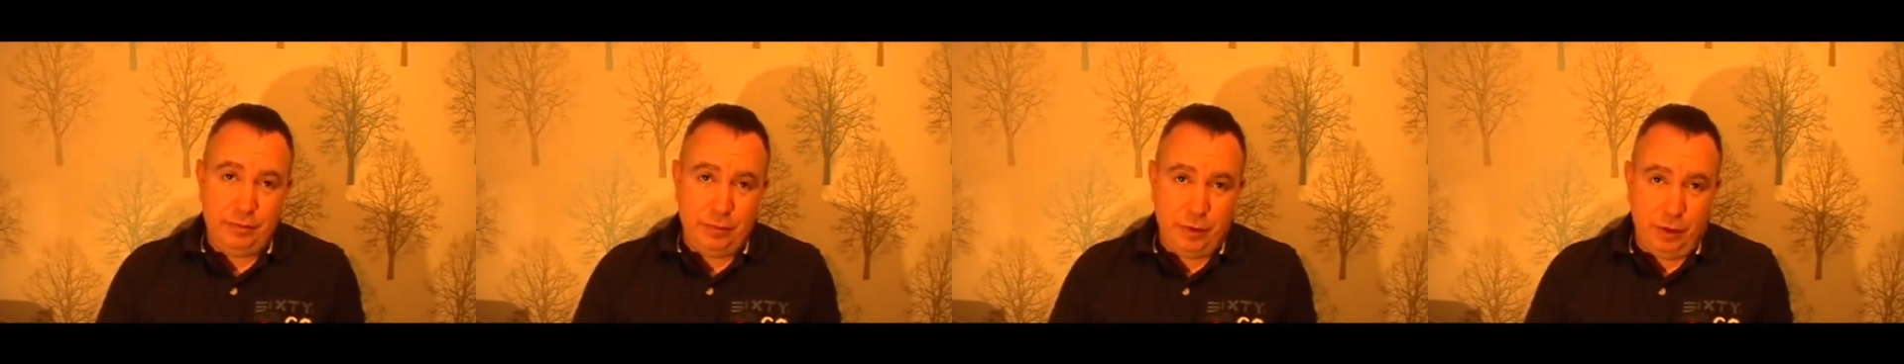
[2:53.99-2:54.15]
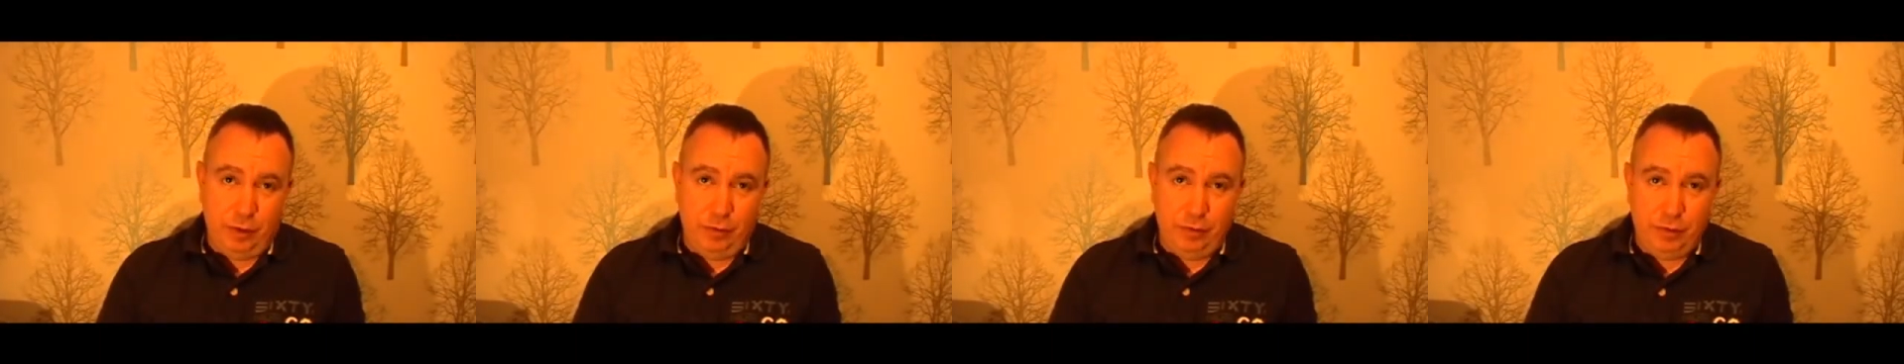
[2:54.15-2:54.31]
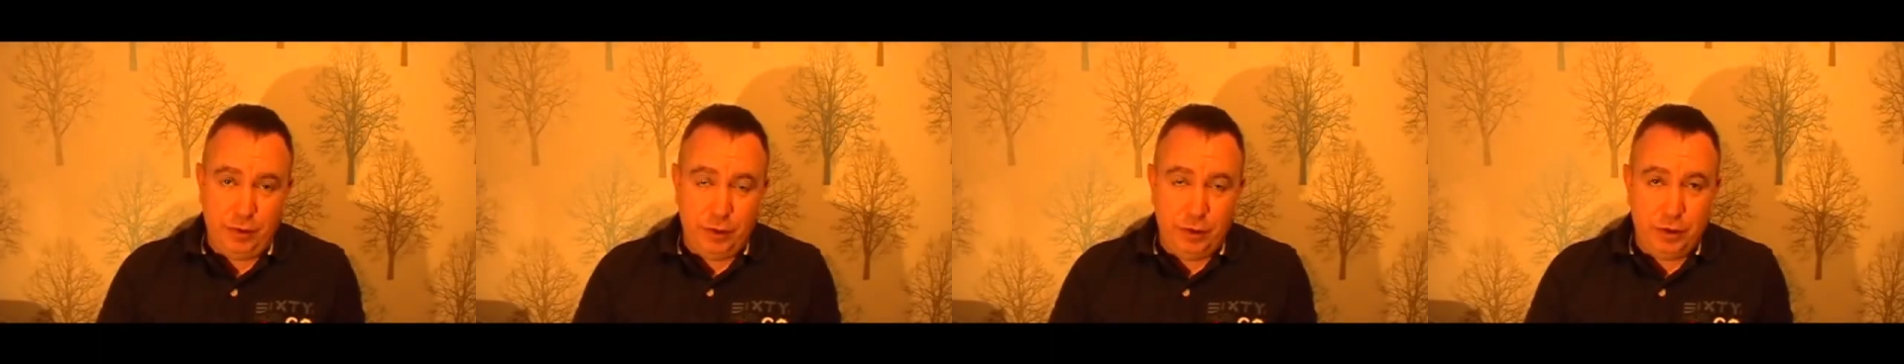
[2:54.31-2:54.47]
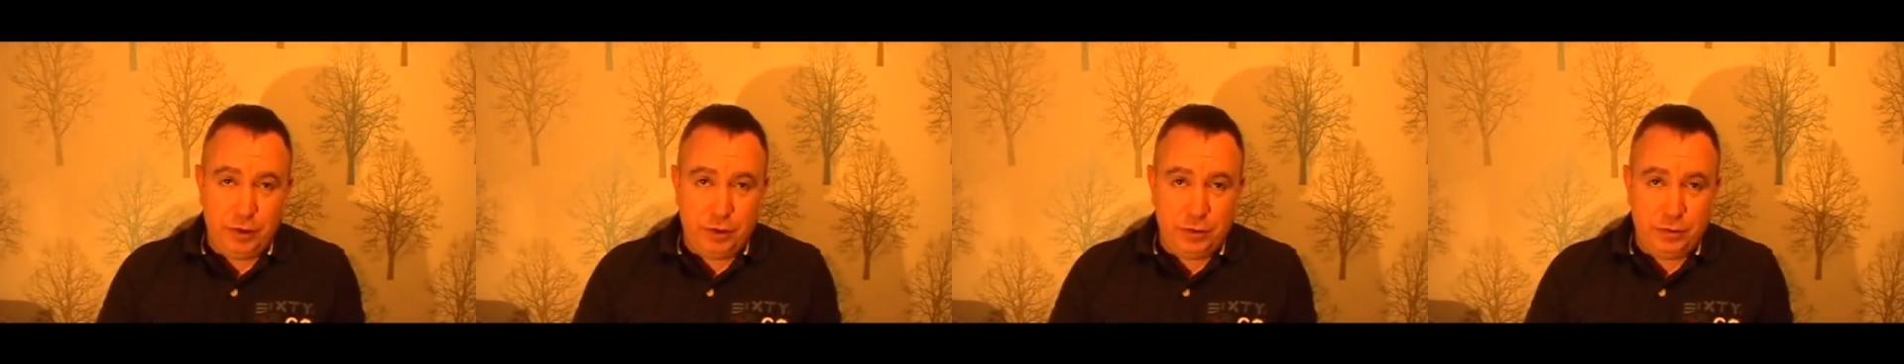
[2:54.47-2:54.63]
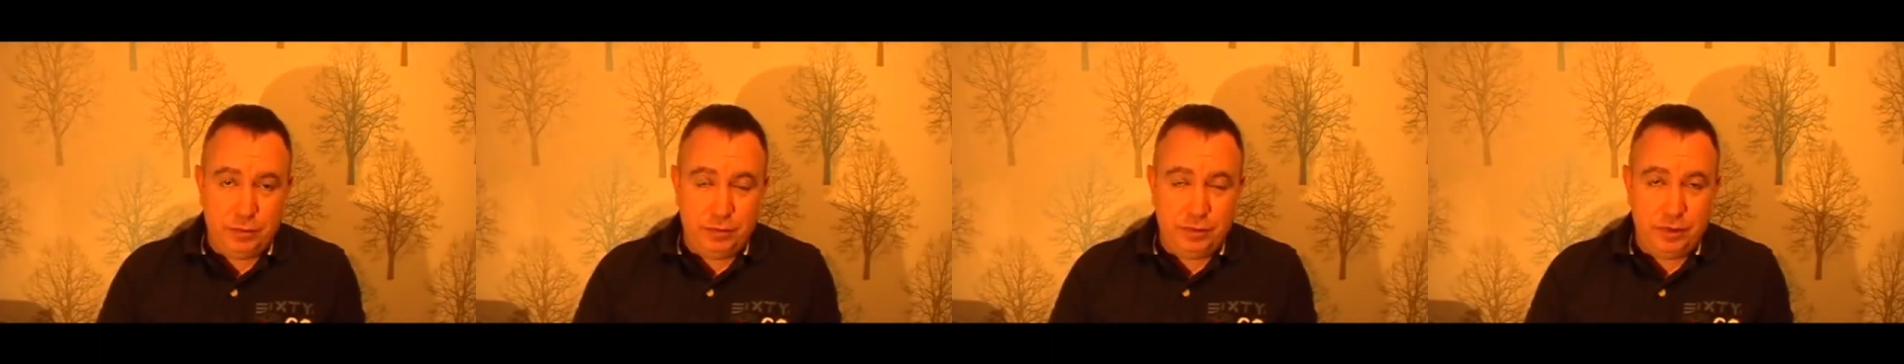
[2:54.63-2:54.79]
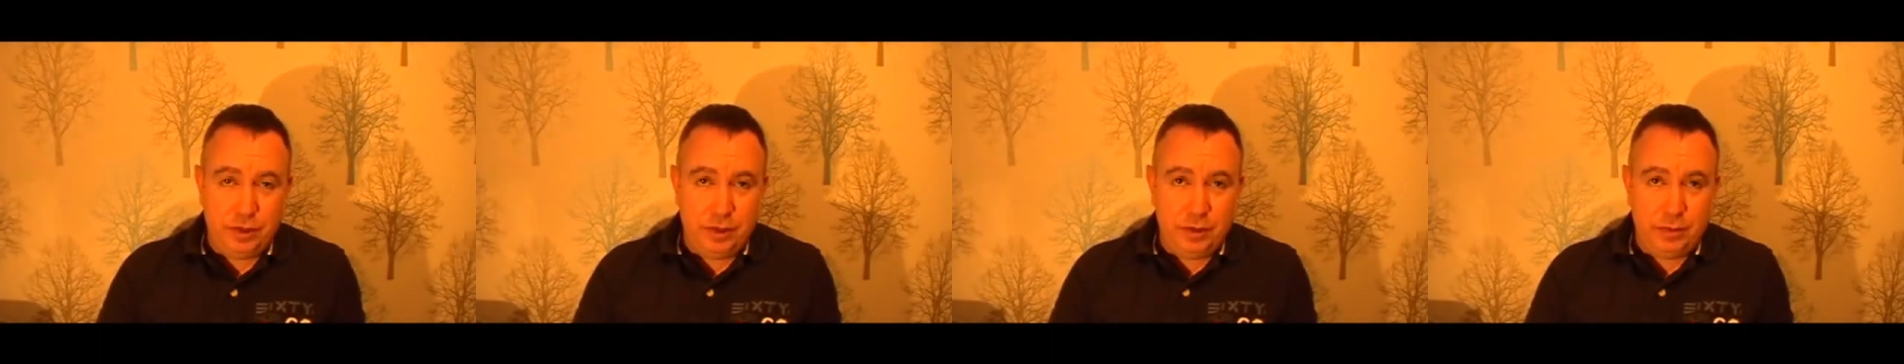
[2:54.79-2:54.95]

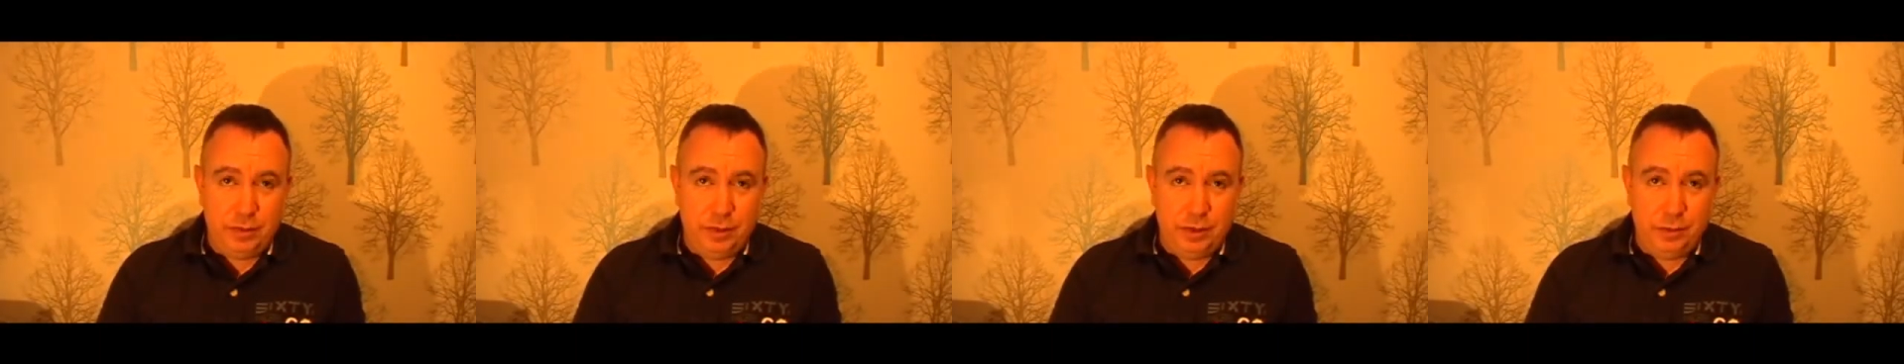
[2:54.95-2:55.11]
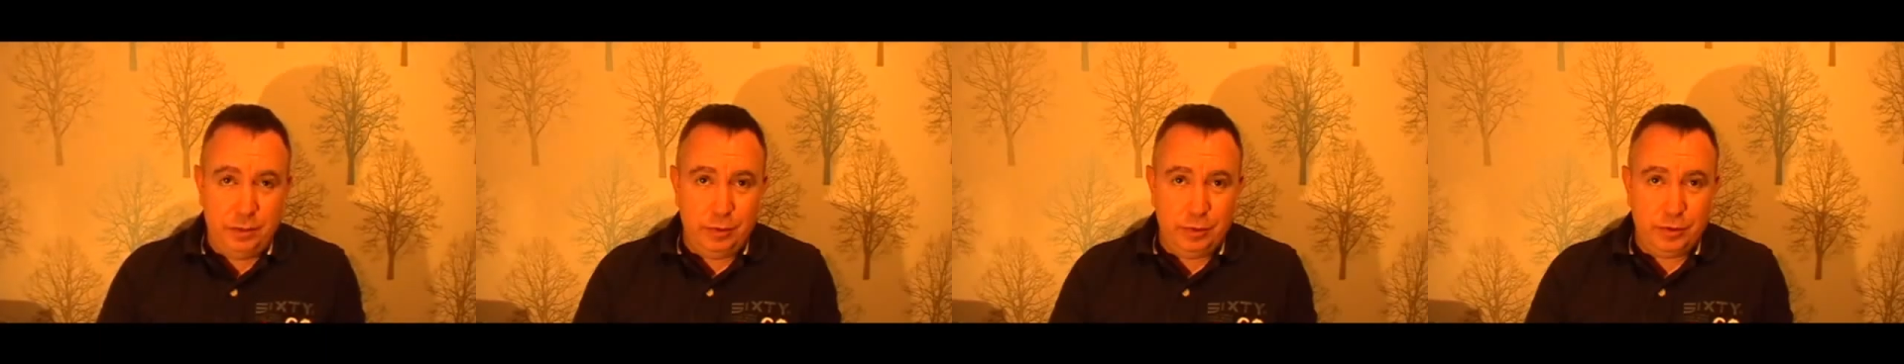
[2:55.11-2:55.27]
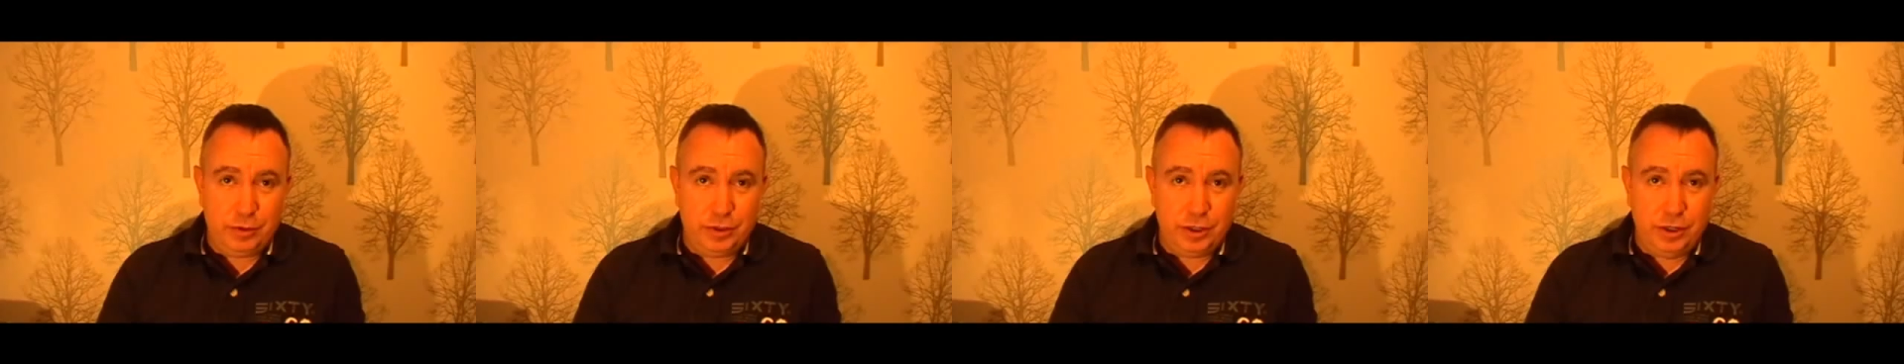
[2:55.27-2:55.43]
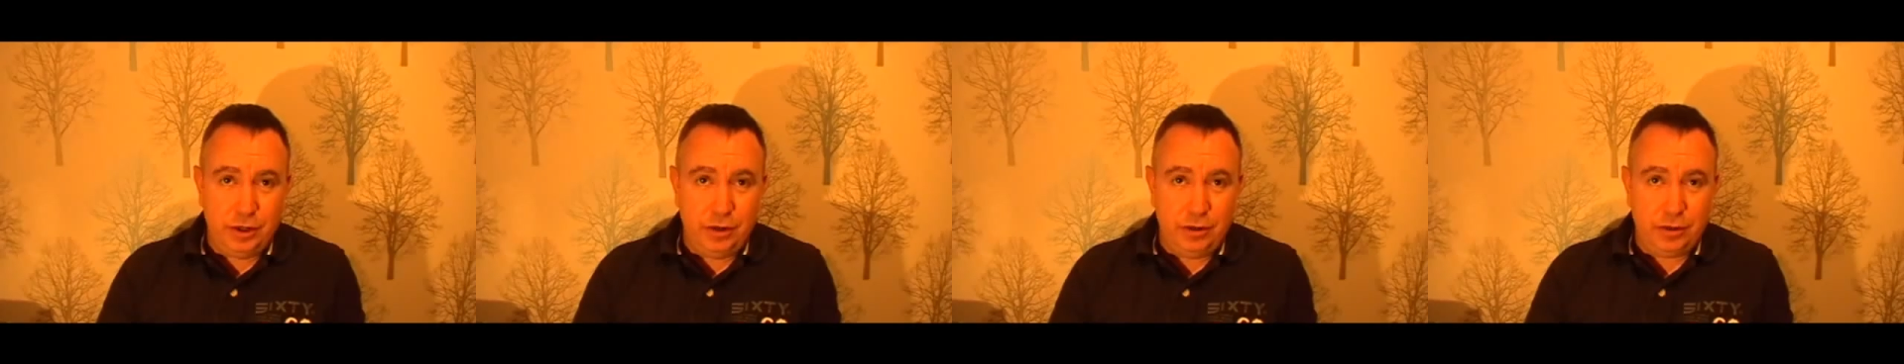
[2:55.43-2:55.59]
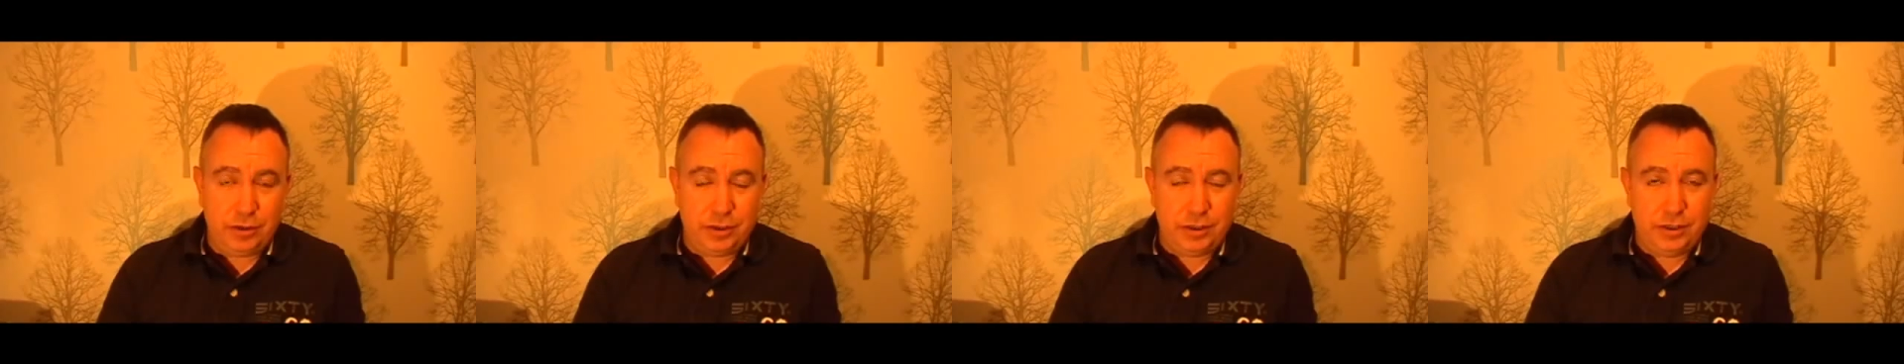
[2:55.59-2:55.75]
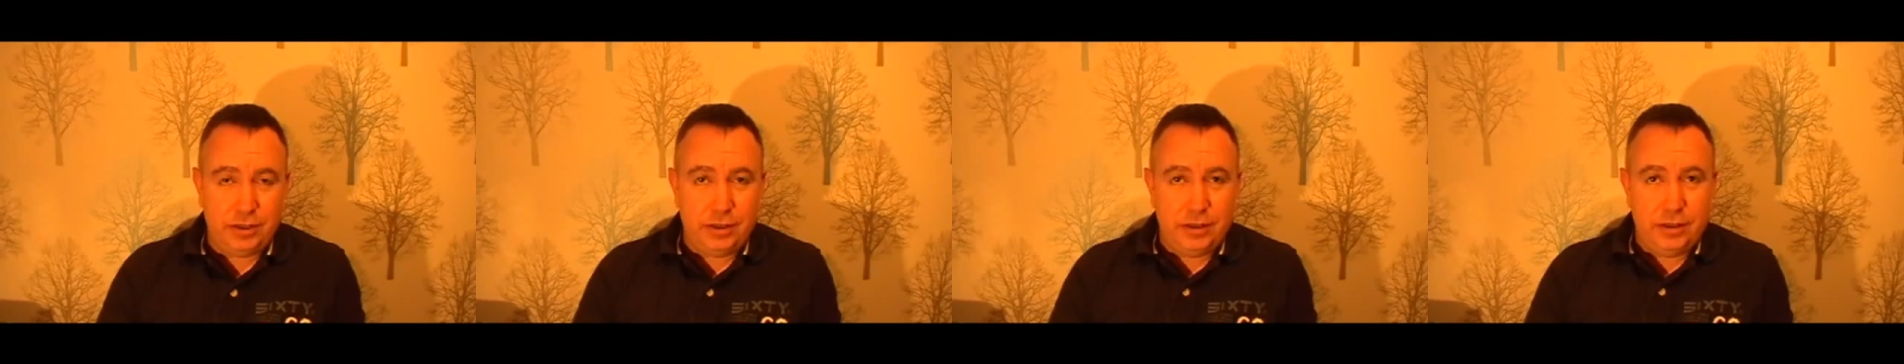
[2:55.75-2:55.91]
confusion that the pupil's
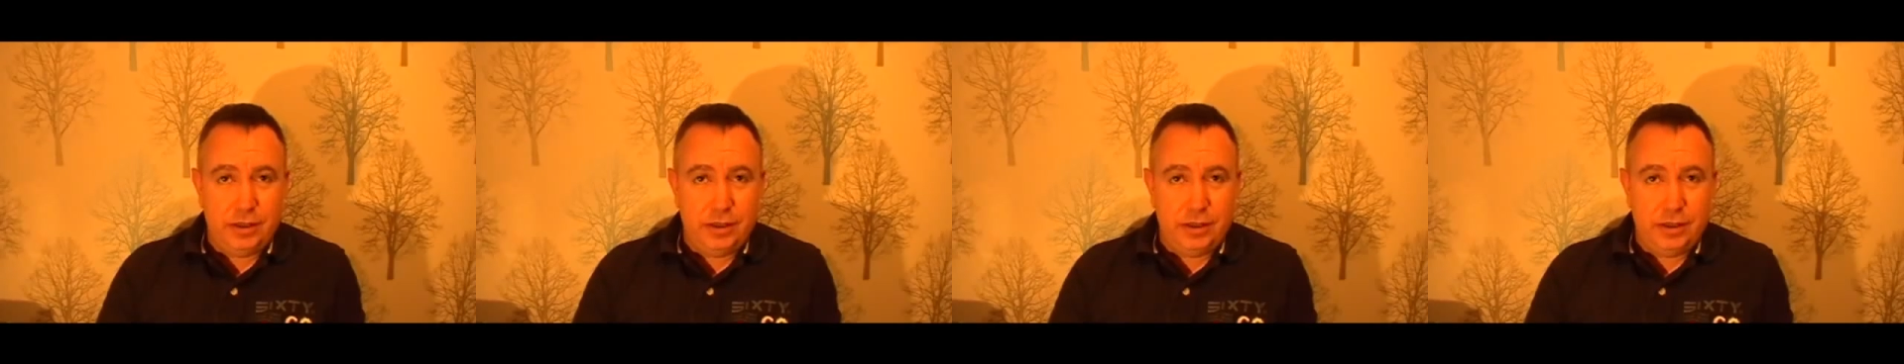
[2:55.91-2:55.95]
got,